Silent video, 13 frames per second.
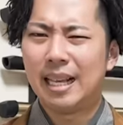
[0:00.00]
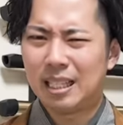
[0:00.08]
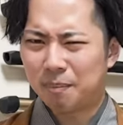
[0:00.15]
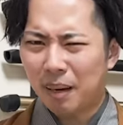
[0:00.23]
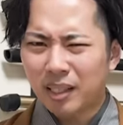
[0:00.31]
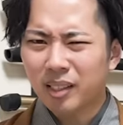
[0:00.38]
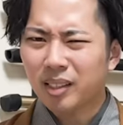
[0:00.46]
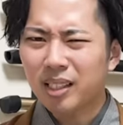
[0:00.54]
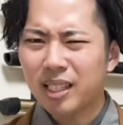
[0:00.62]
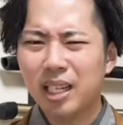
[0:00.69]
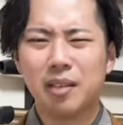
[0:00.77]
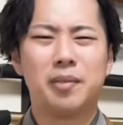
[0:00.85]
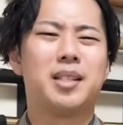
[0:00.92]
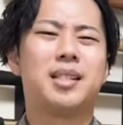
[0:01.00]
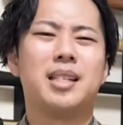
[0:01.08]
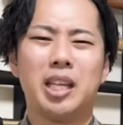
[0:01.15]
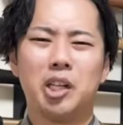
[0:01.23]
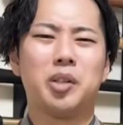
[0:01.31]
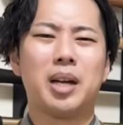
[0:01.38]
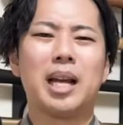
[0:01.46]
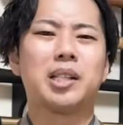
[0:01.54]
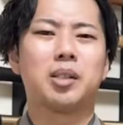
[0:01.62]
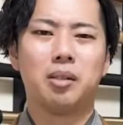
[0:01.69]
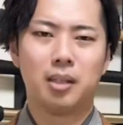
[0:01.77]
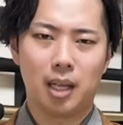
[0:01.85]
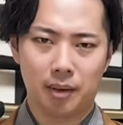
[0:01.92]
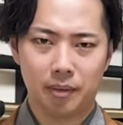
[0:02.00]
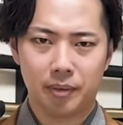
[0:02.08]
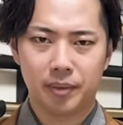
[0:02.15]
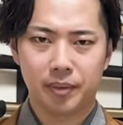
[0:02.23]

especially if it's international love.